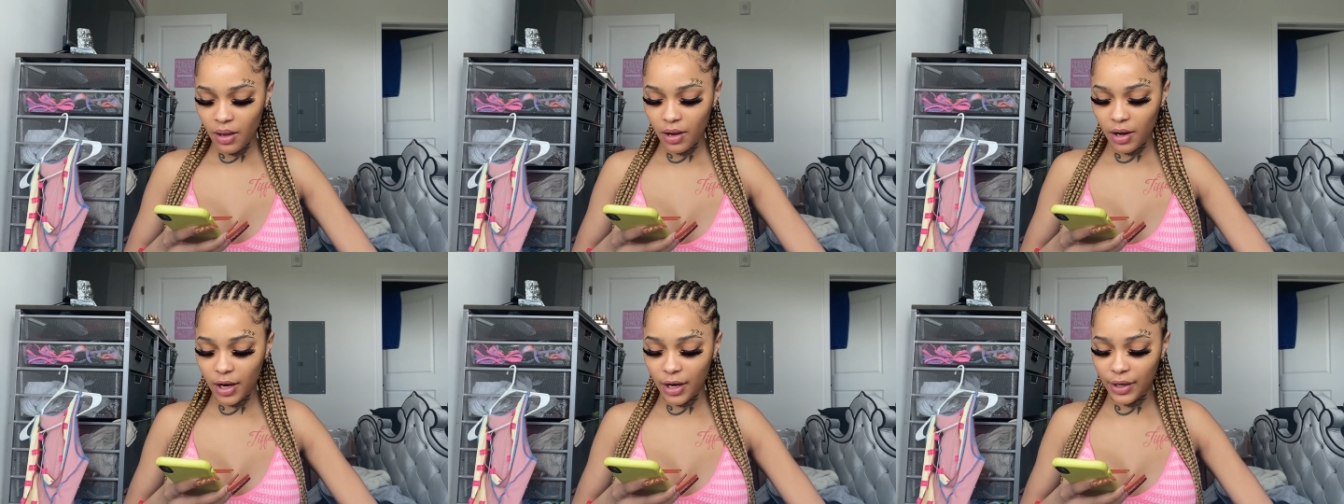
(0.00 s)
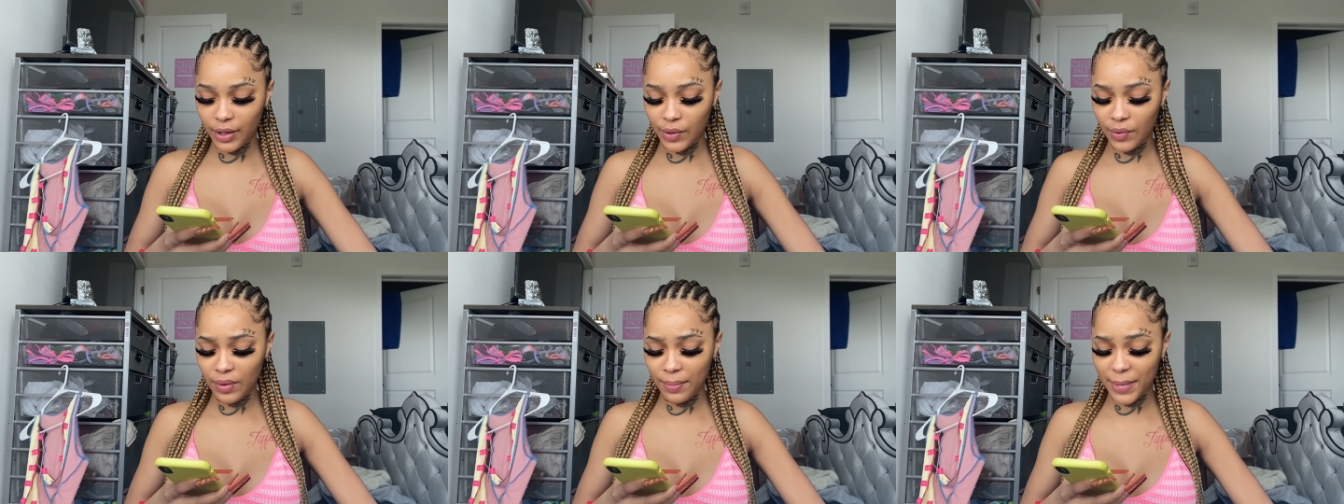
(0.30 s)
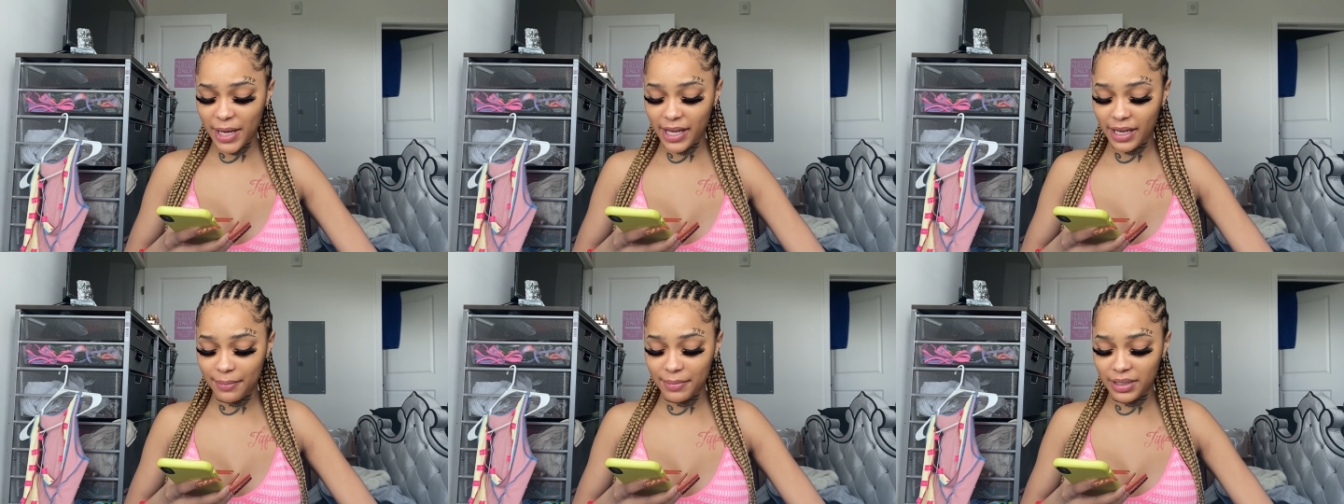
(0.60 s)
are you and
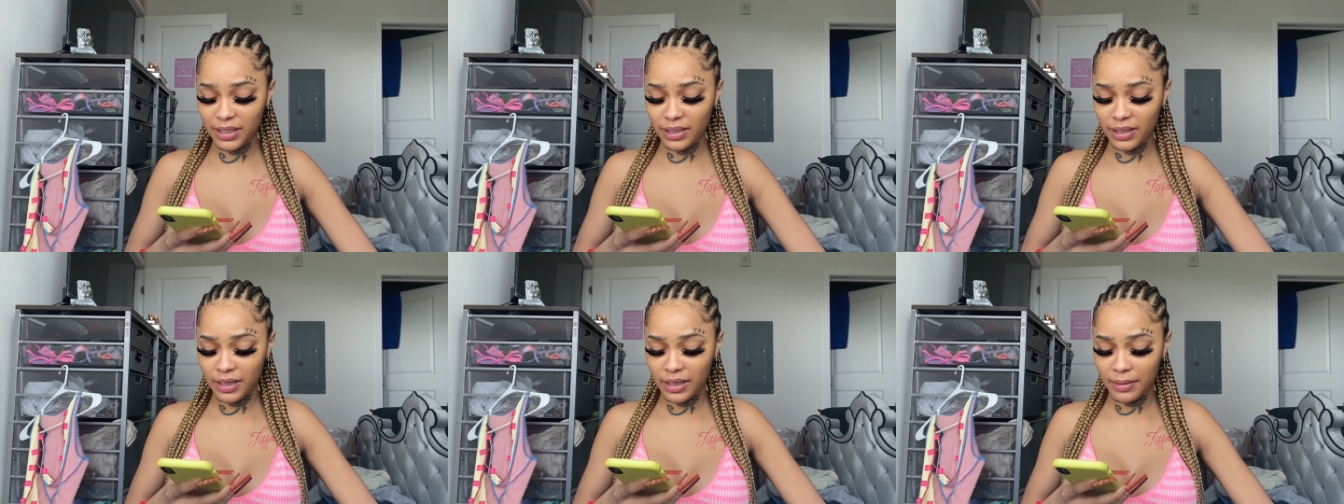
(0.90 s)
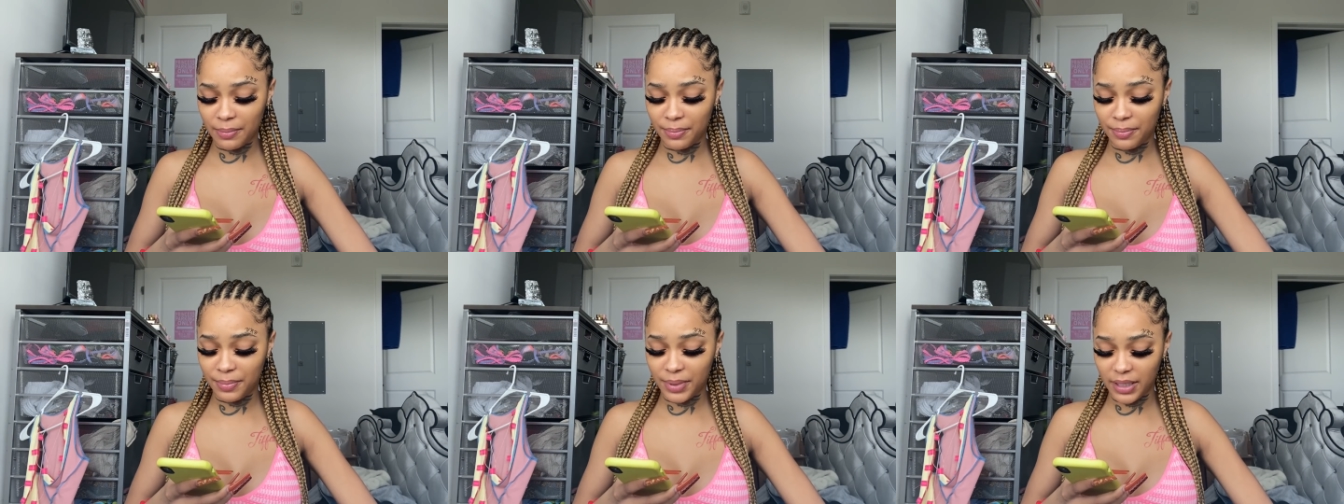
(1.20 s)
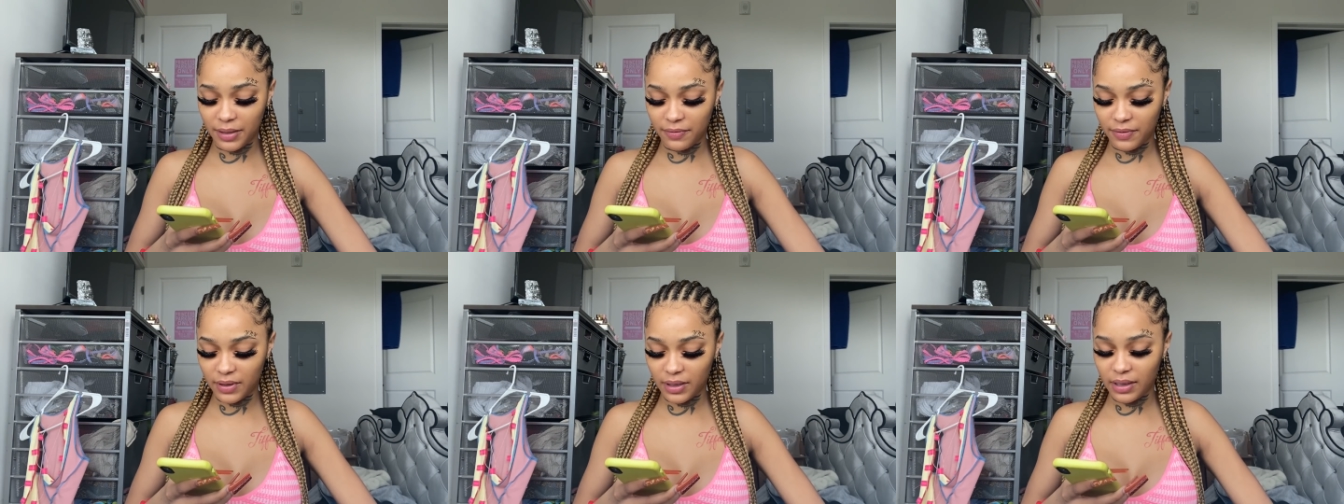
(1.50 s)
Miami the Kid
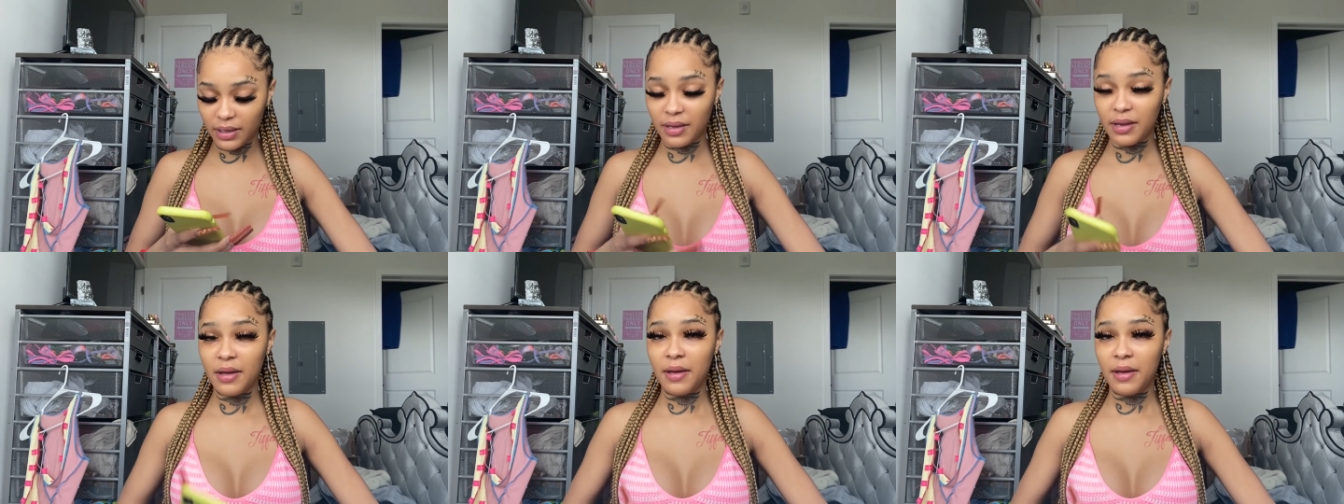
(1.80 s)
beefing?